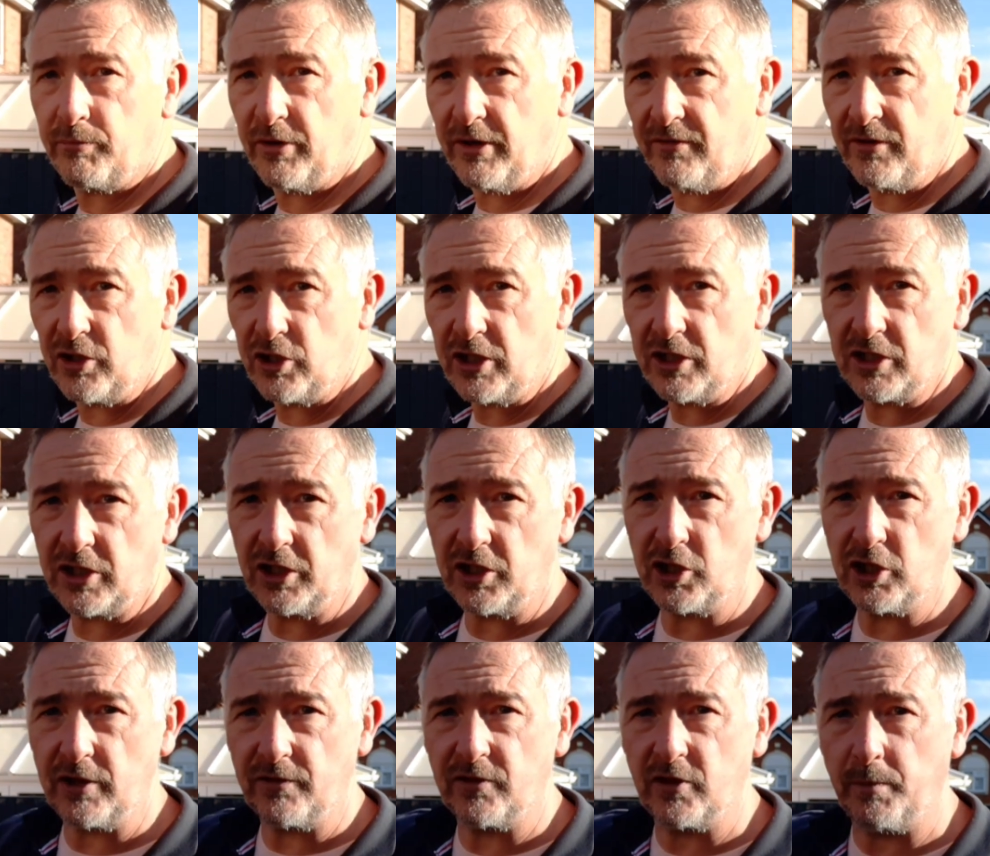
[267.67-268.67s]
previous sheets are going
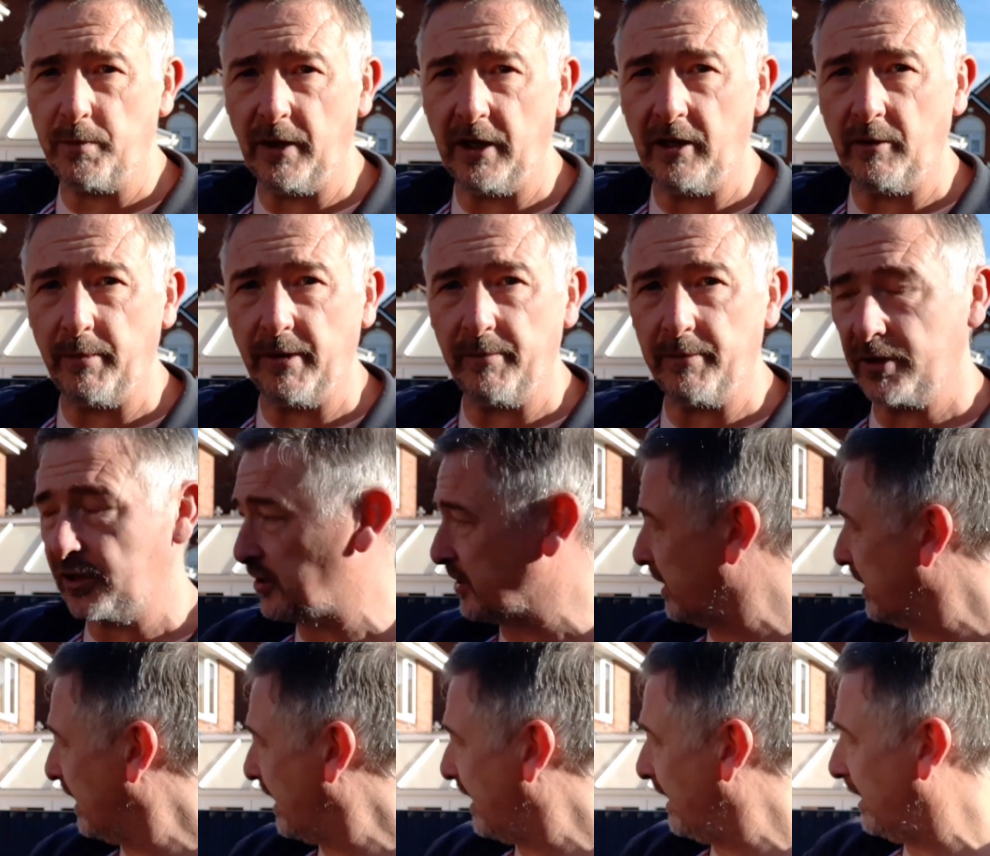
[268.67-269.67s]
to shift up a little bit because I'm
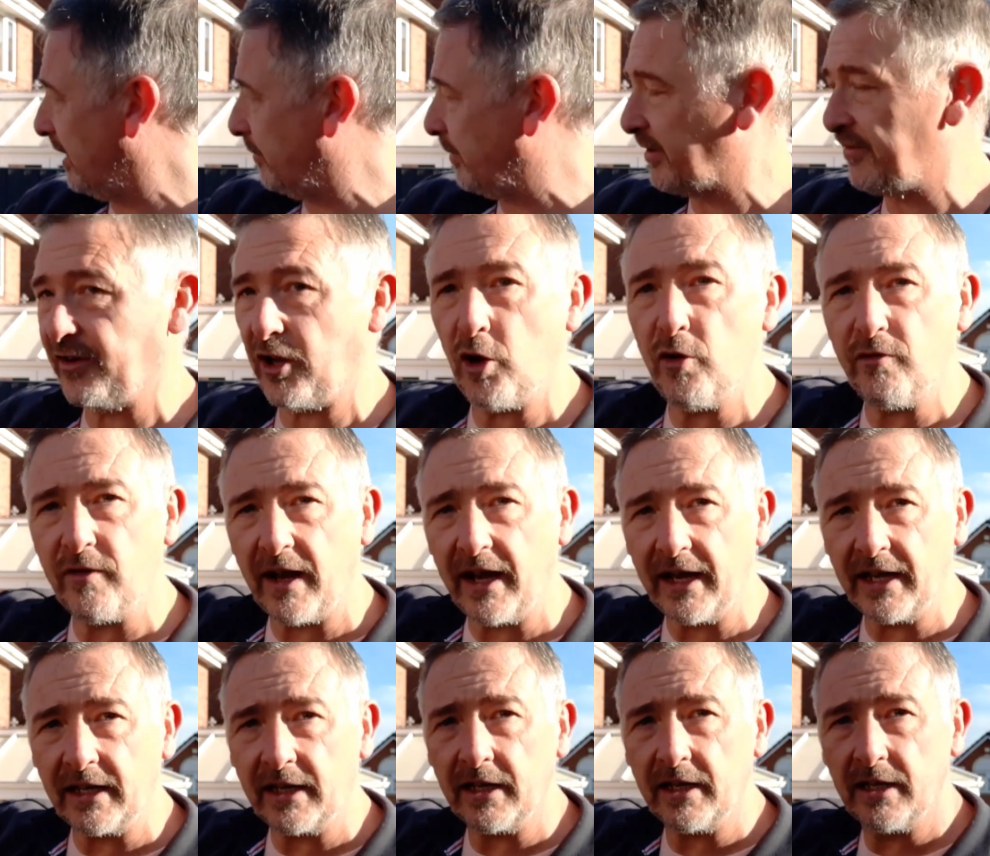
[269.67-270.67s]
going to get a little bit of an
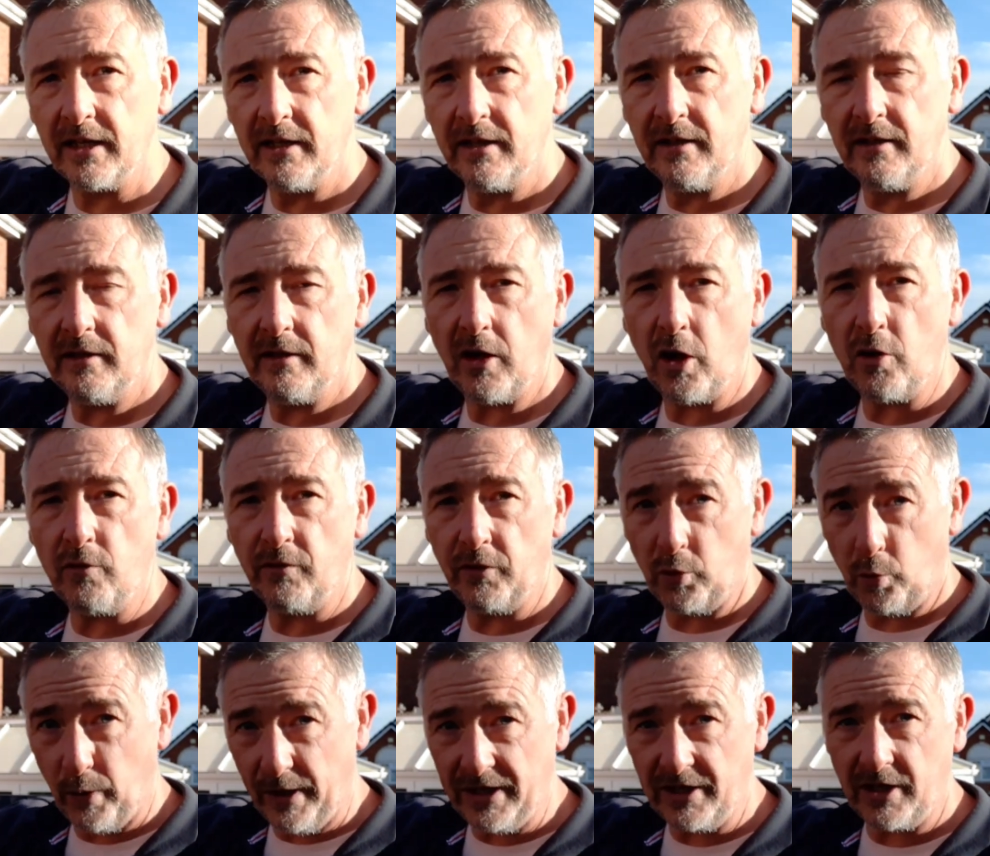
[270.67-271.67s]
overhang over
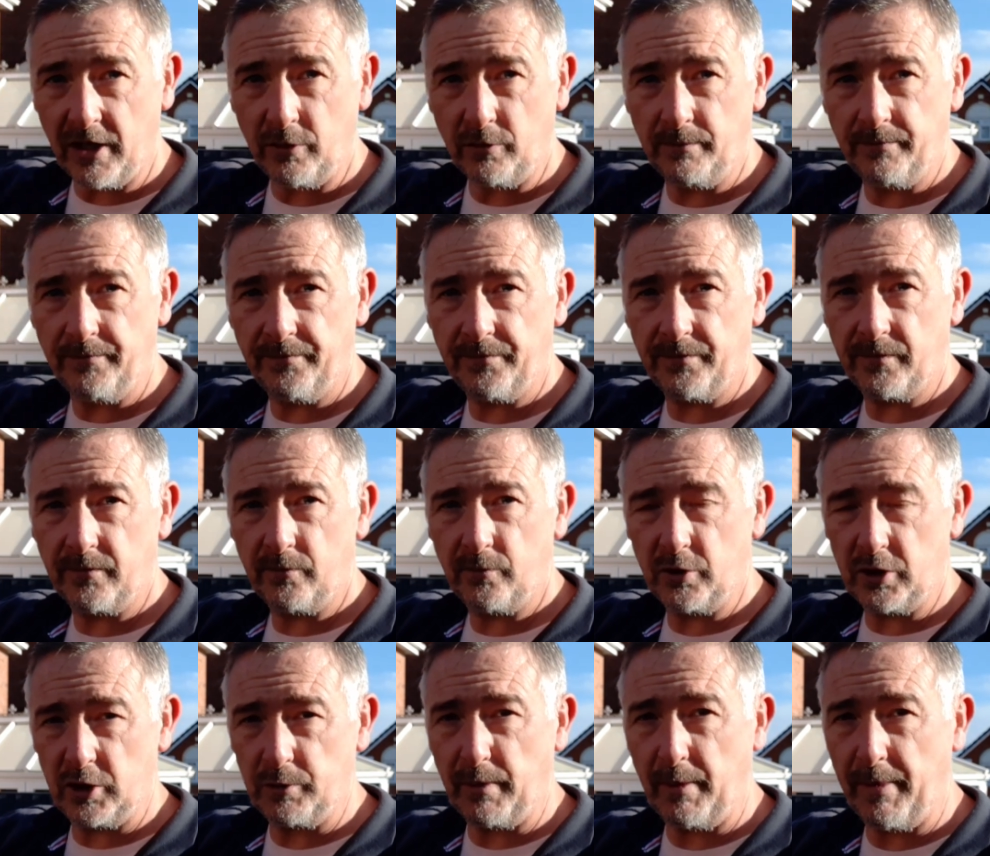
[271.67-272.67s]
the window,
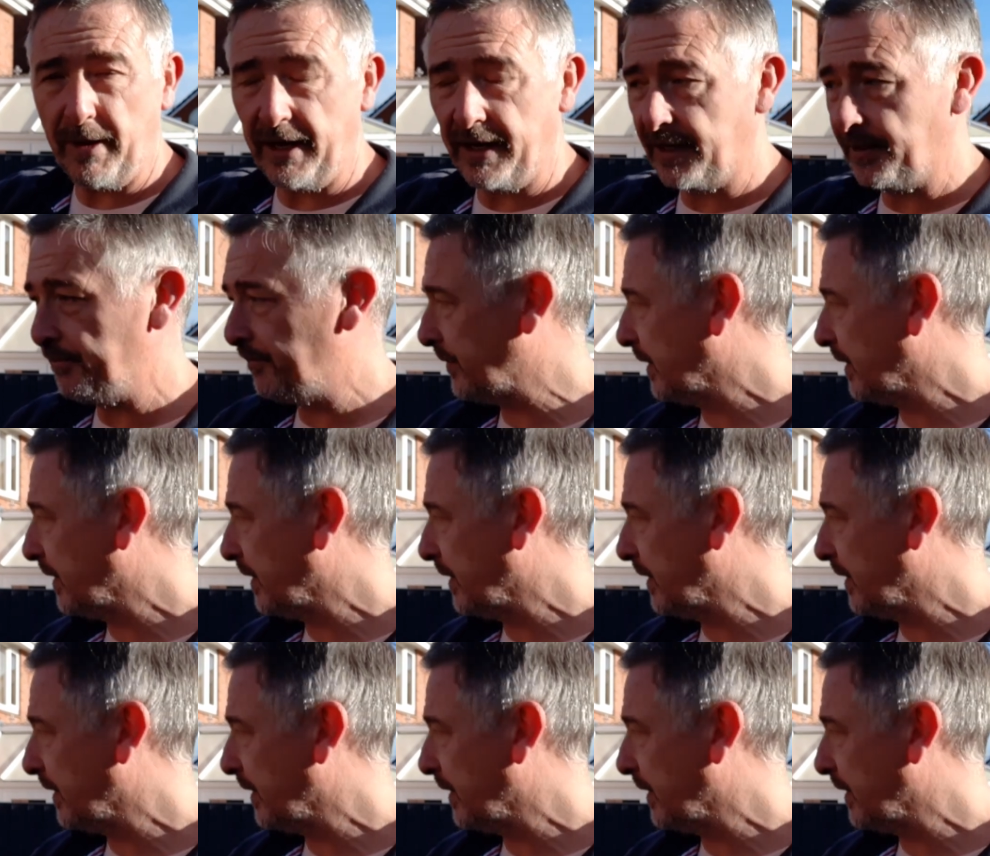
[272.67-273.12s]
which should be better.